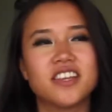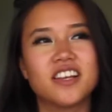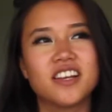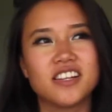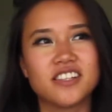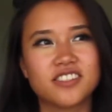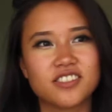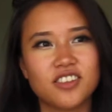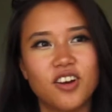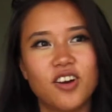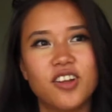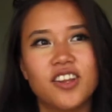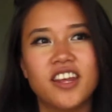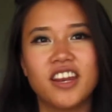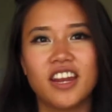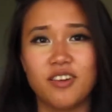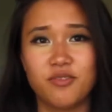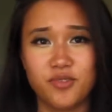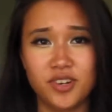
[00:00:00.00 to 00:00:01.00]
thing I saw
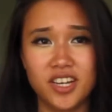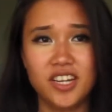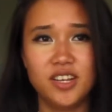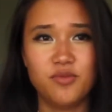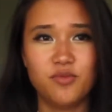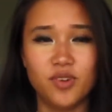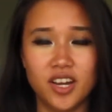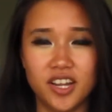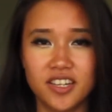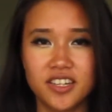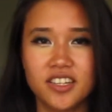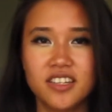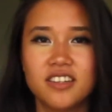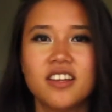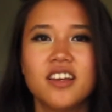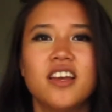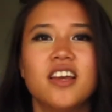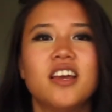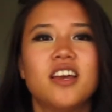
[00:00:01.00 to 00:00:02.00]
that I really wanted,
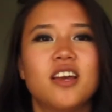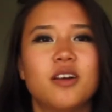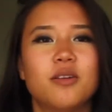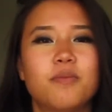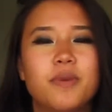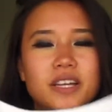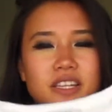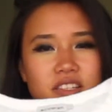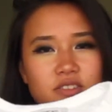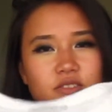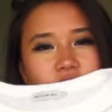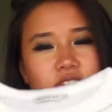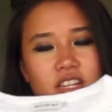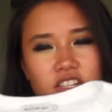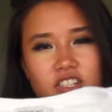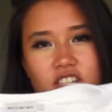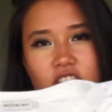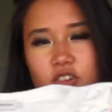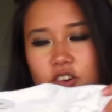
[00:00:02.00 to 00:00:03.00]
but this was
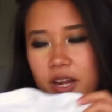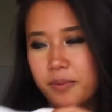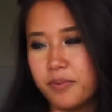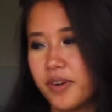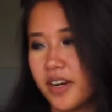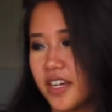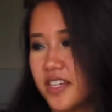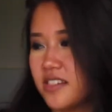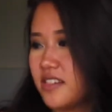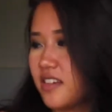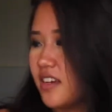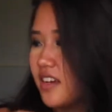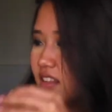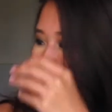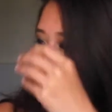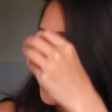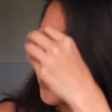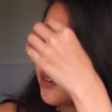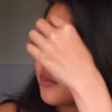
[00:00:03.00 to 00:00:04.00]
actually quite pricey. I
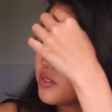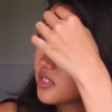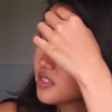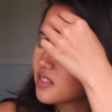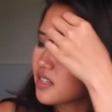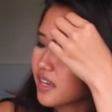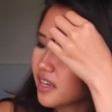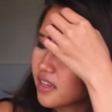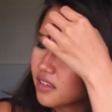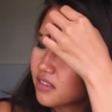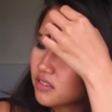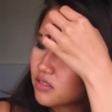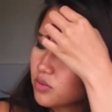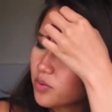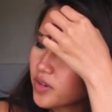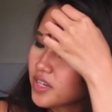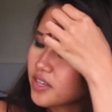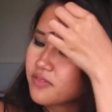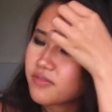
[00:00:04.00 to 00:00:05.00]
think it was like
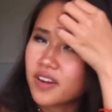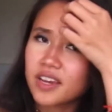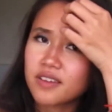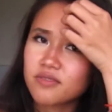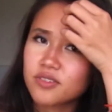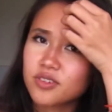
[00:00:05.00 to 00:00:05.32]
25